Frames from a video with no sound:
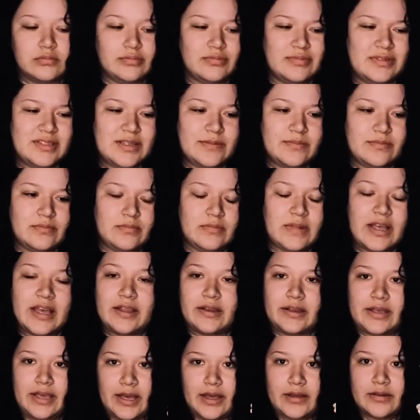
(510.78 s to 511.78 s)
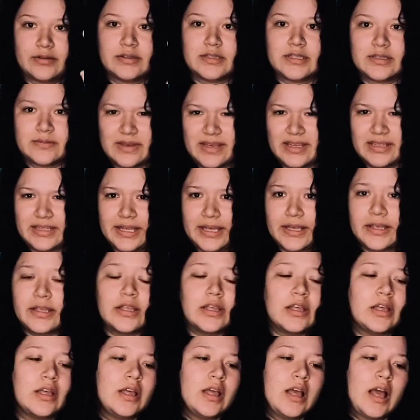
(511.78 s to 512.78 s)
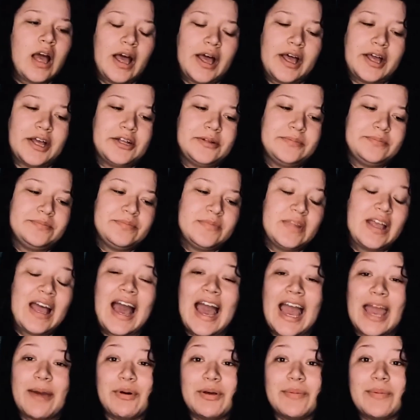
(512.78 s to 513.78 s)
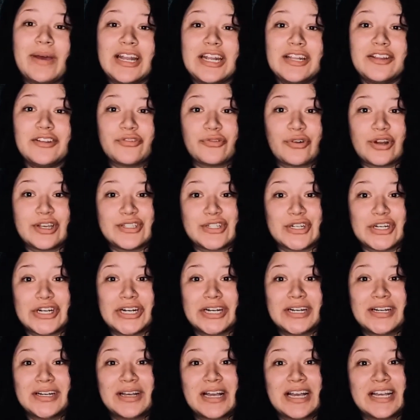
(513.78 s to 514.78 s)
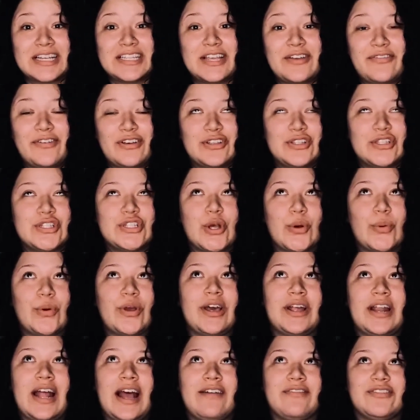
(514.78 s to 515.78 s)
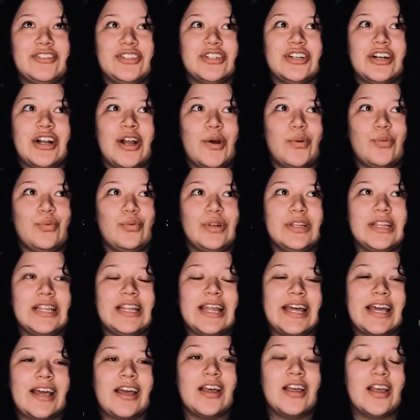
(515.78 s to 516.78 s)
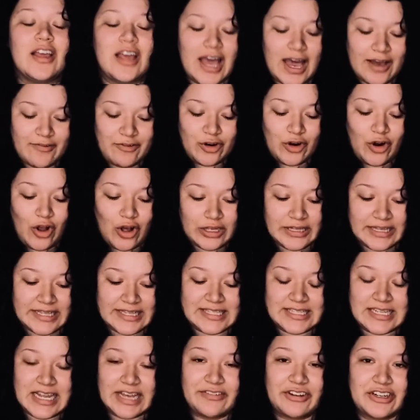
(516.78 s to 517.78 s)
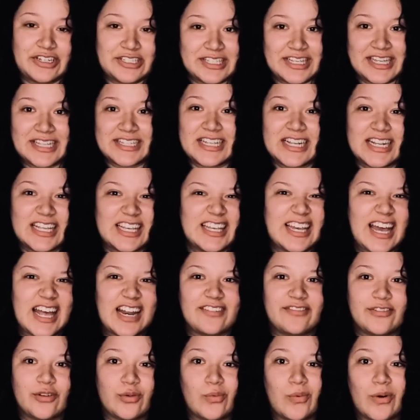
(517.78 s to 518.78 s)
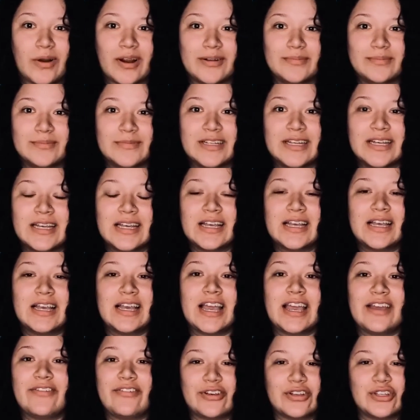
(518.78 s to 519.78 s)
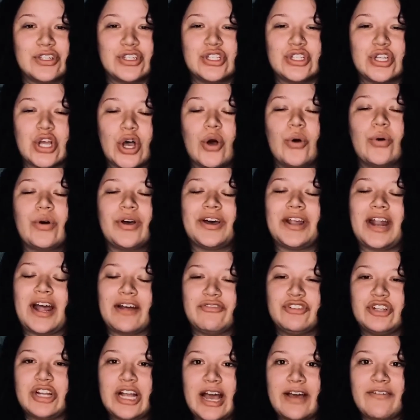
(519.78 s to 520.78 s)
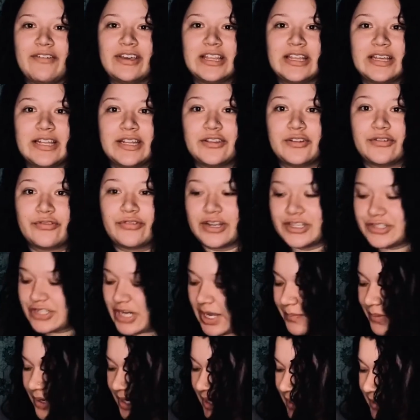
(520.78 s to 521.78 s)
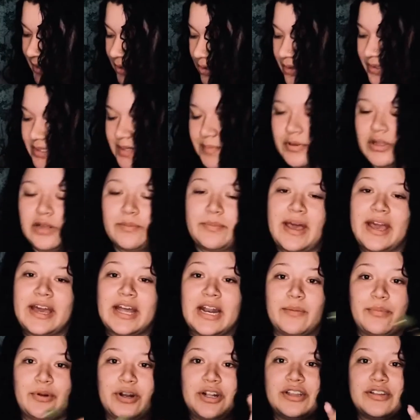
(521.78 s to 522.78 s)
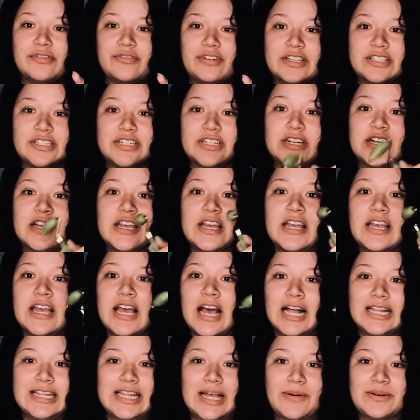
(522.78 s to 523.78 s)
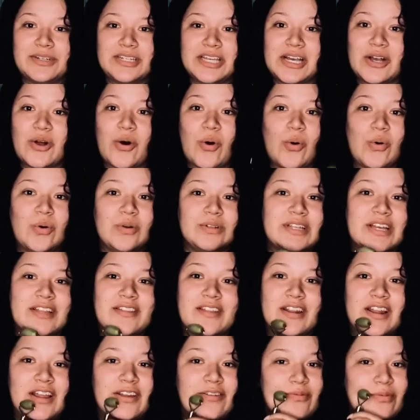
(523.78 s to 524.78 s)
some yeah, healing. I put mine in the freezer because it feels so good after after all this stuff. Your skin's gonna kind of feel warm. It feels so good after having it in the freezer. I put it in a little Ziploc bag and I put it in the freezer, allow it to get cold, and then